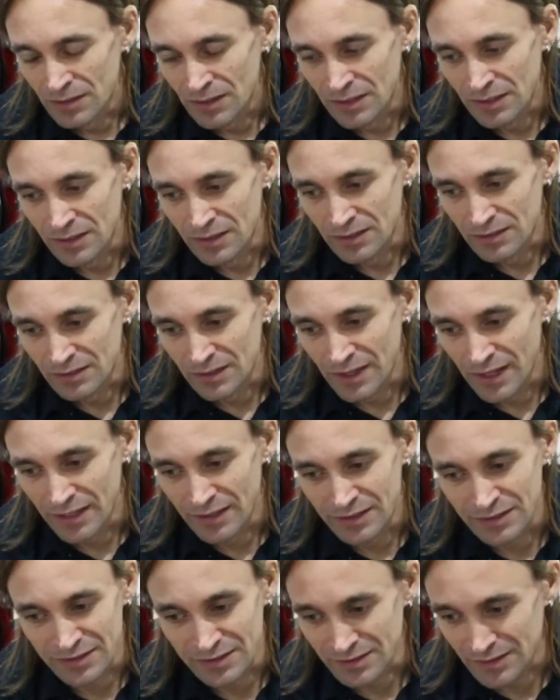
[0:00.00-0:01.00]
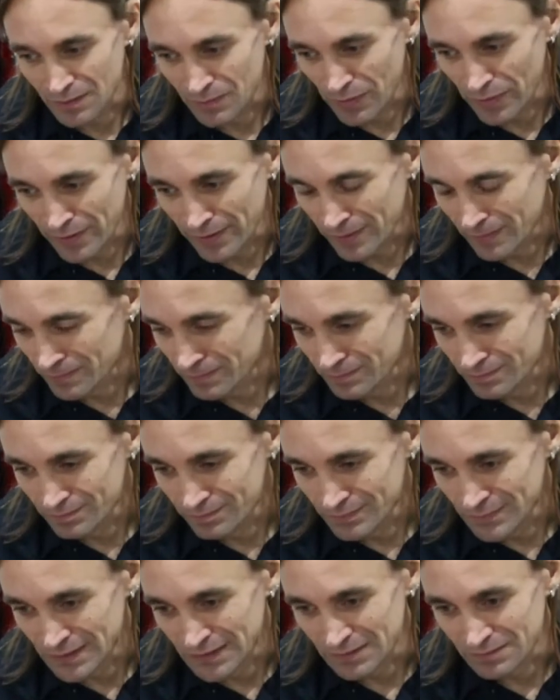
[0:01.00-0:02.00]
And that is something,
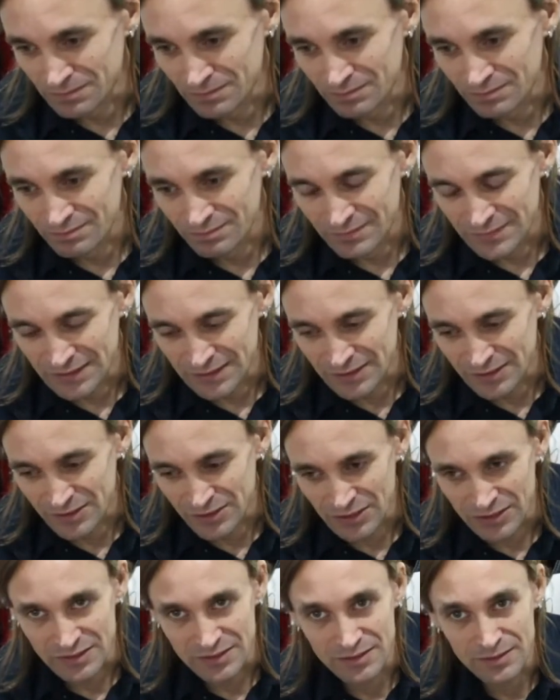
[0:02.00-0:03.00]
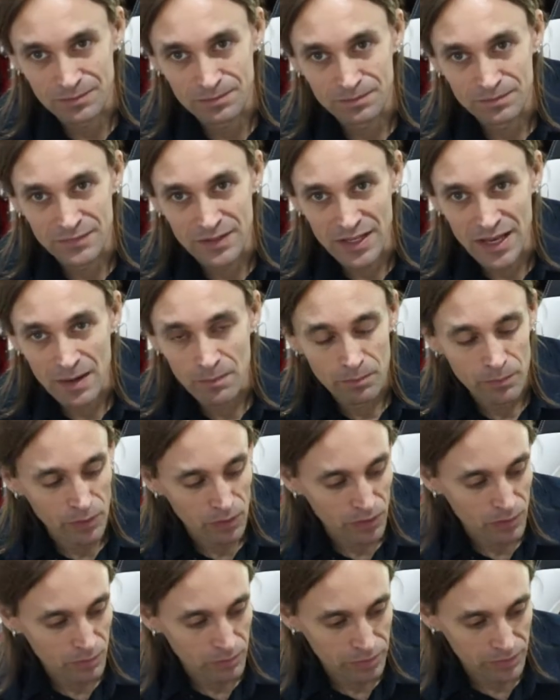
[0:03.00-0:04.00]
it's just the amp
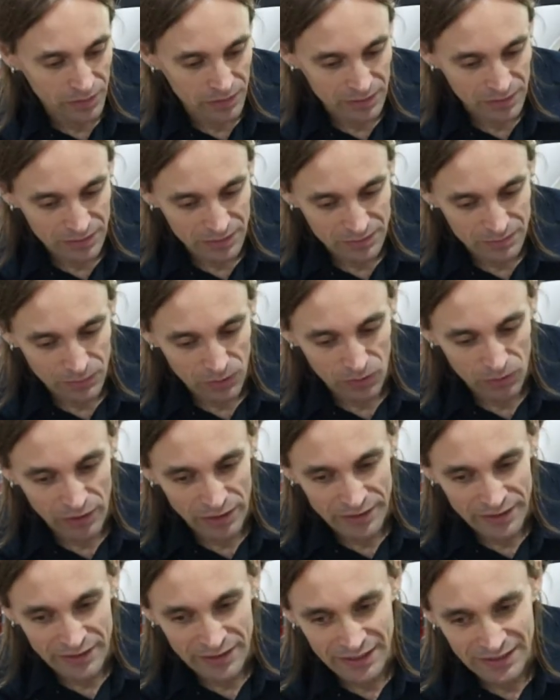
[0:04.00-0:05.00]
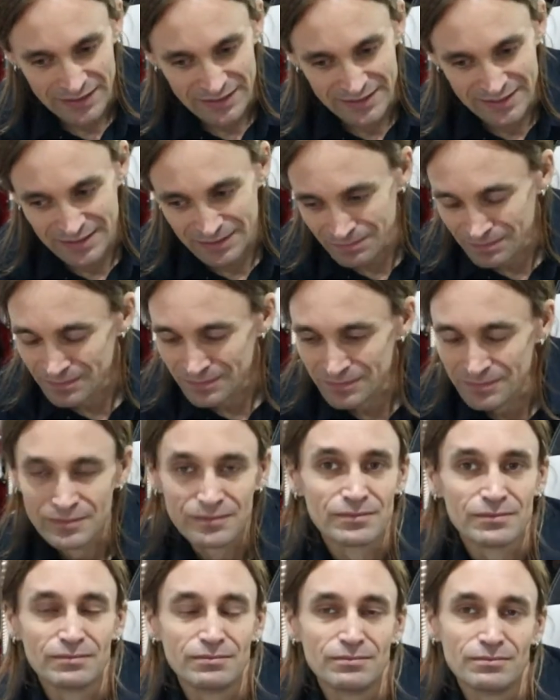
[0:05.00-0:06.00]
block, but already it has
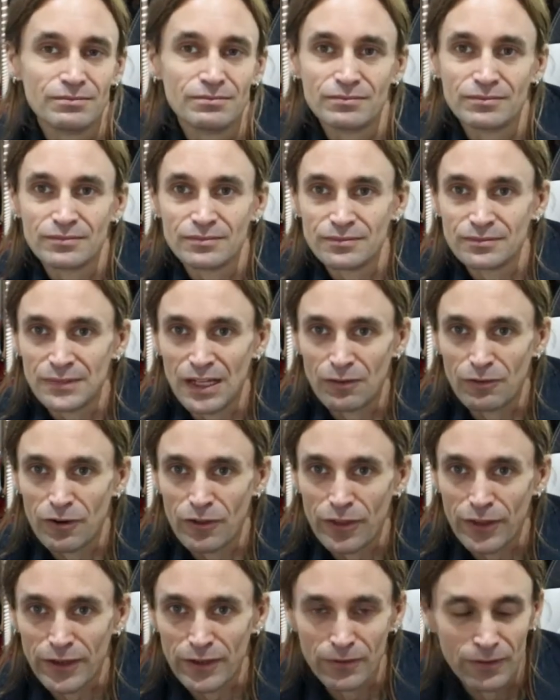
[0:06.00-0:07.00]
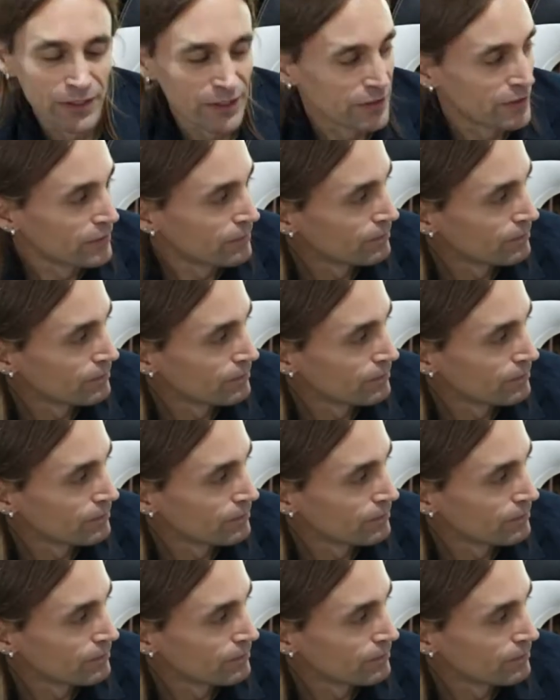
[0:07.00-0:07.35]
everything you need.